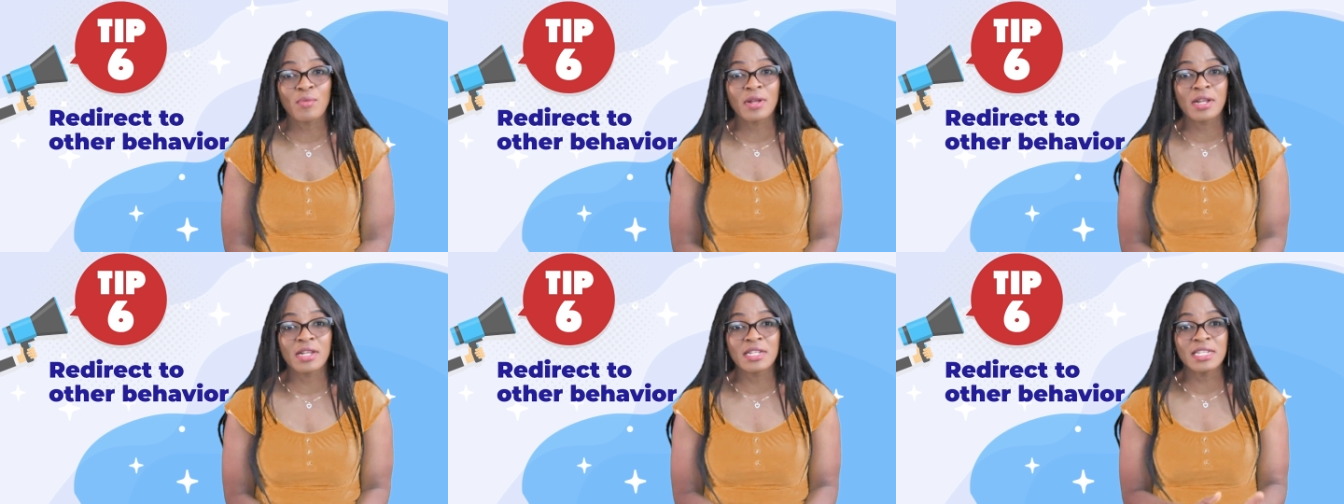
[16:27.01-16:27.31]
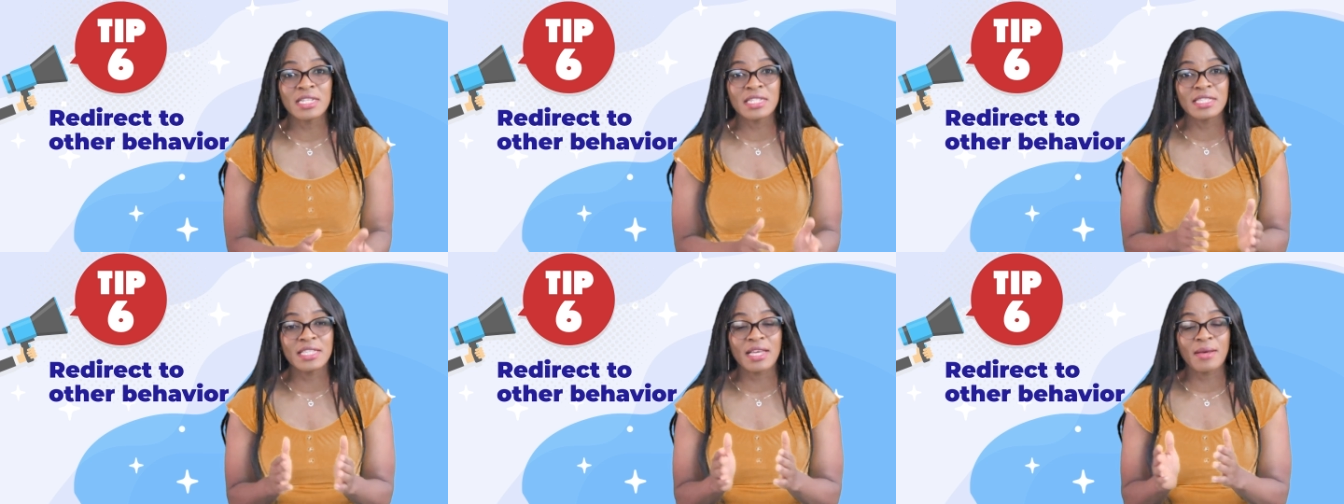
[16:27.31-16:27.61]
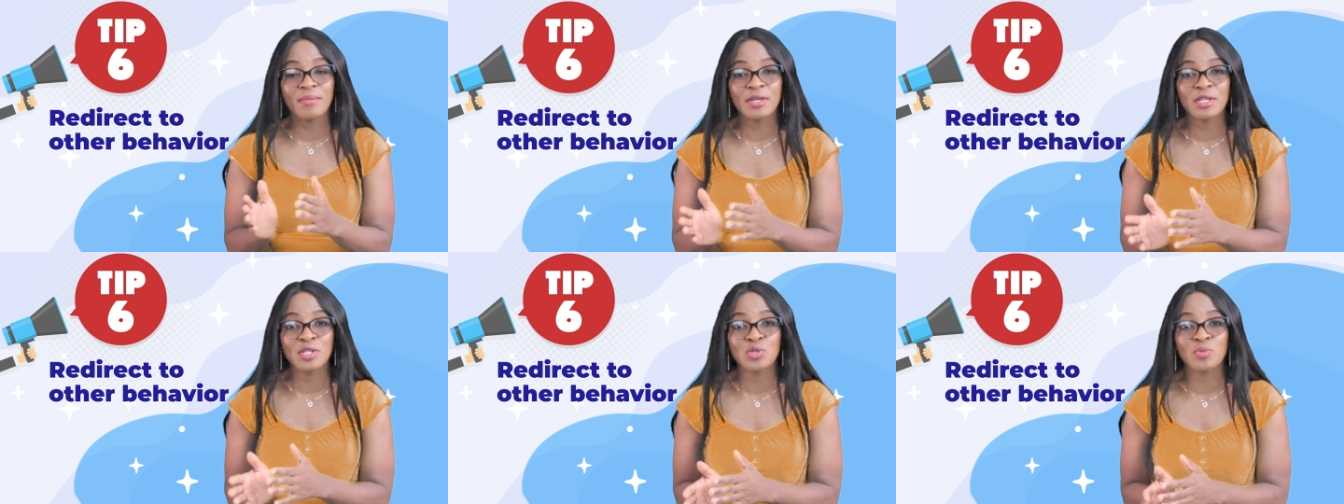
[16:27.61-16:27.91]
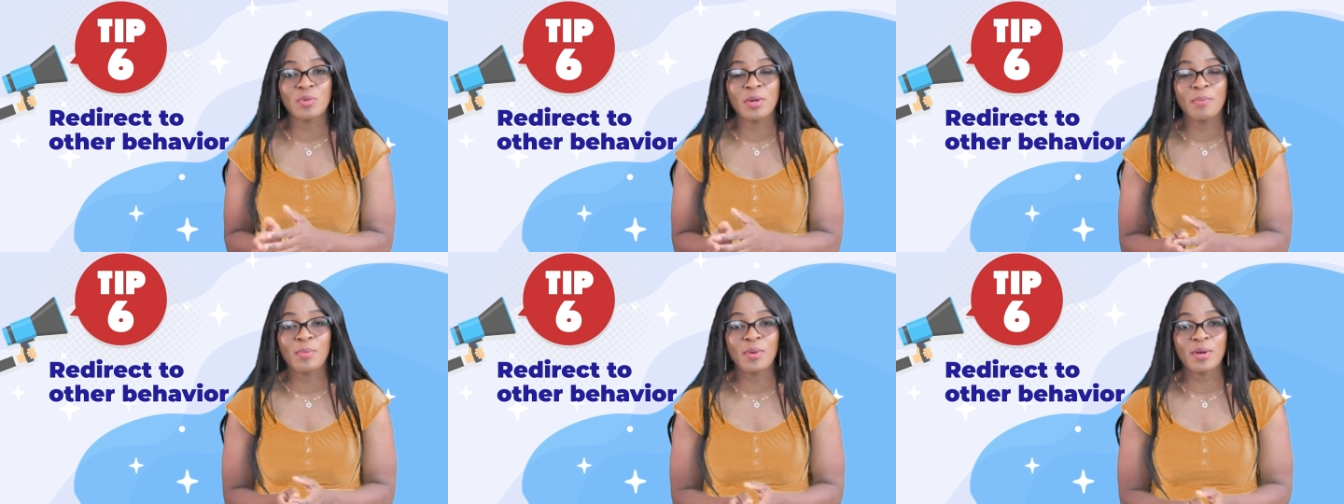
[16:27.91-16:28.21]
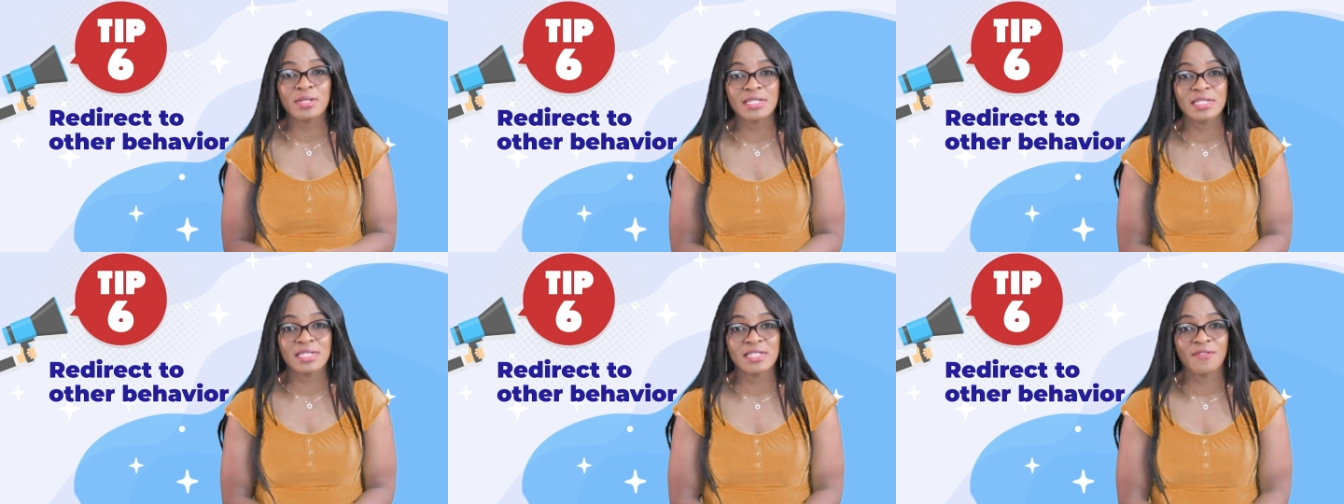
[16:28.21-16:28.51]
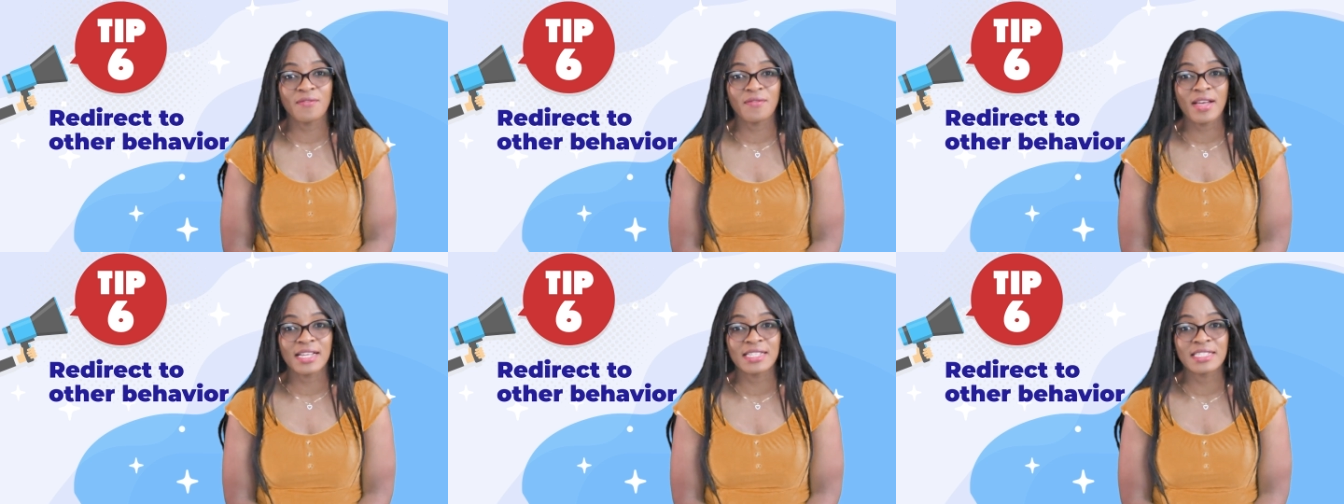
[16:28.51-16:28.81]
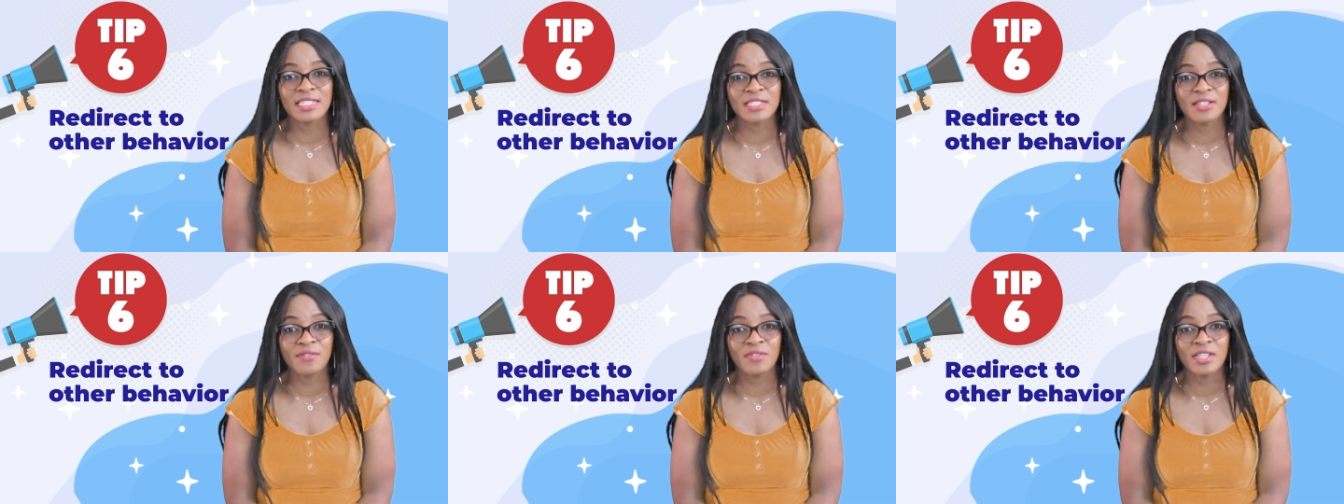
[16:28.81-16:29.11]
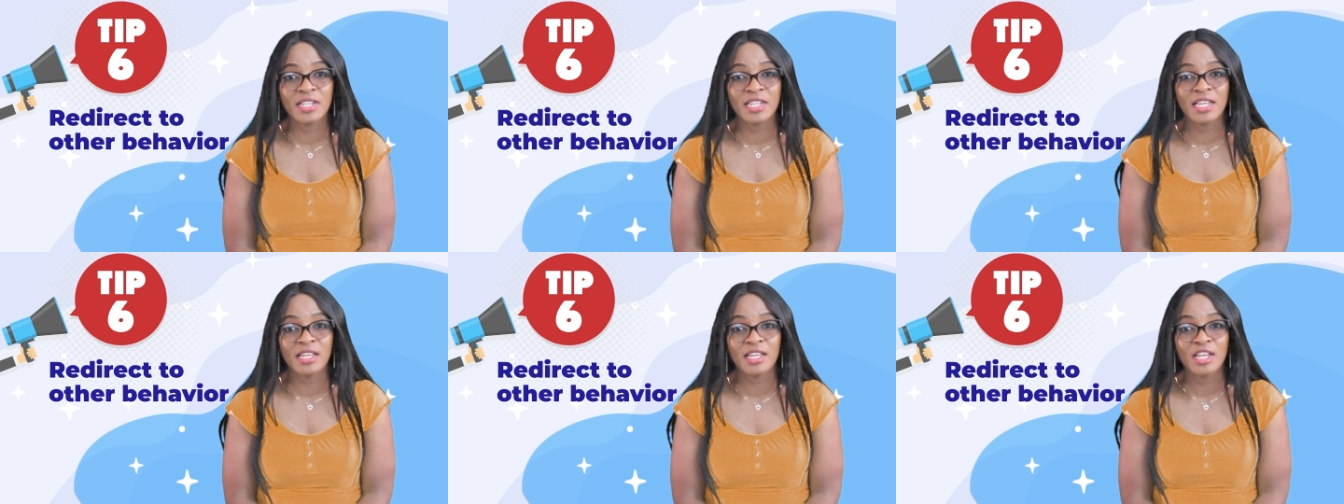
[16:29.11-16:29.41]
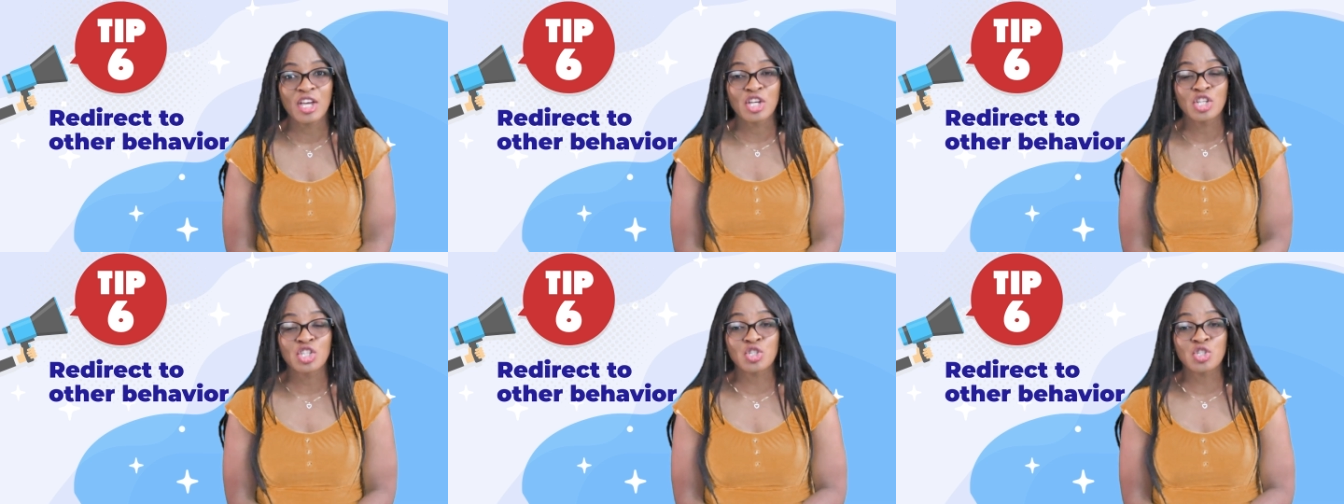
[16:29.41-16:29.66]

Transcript: will lead them into a positive activity